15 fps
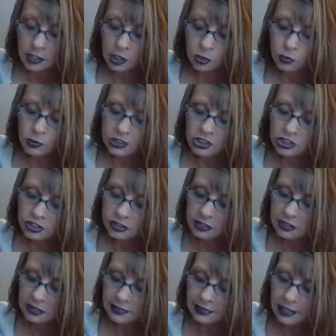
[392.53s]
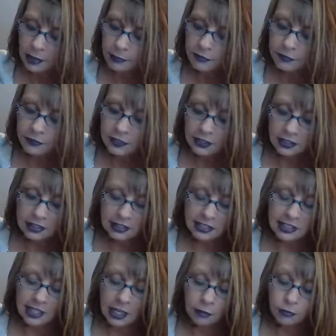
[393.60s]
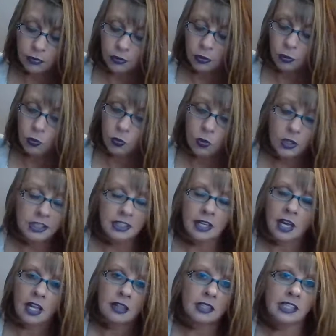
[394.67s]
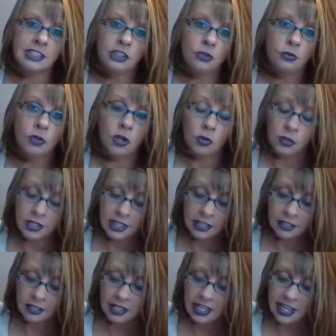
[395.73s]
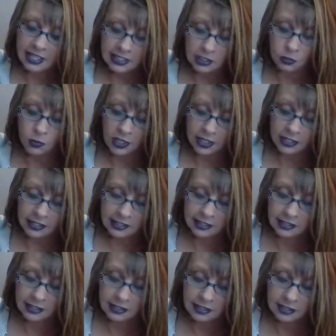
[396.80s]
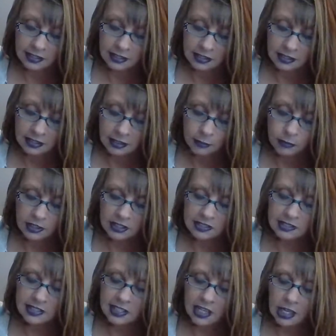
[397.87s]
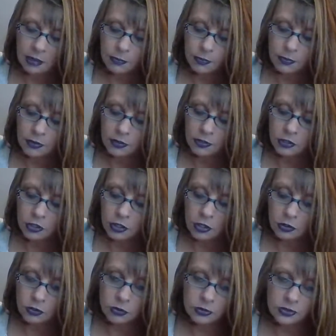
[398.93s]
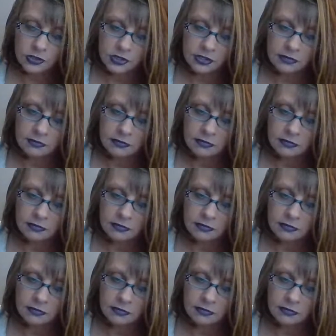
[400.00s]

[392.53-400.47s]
which I'm feeling the Emperor would not let you go there anyway. Because the Emperor knows